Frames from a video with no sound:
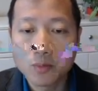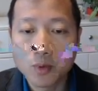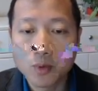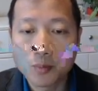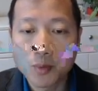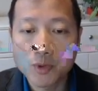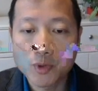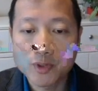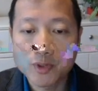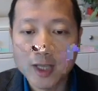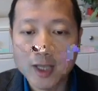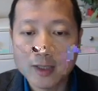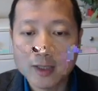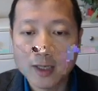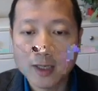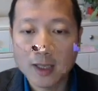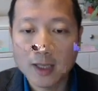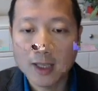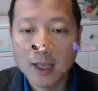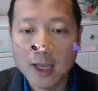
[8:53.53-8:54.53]

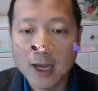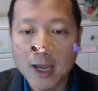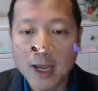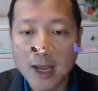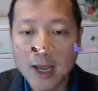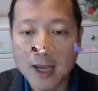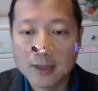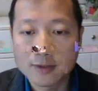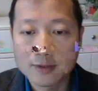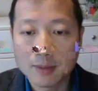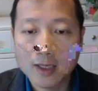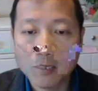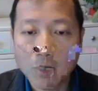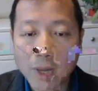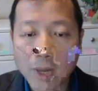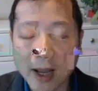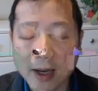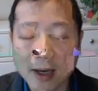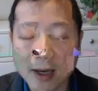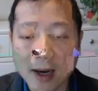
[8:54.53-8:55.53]
represented here as the
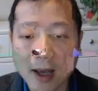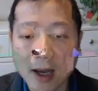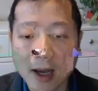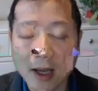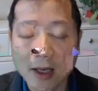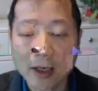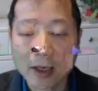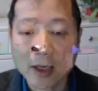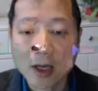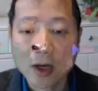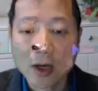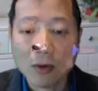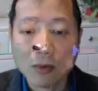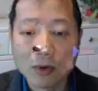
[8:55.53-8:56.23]
black line,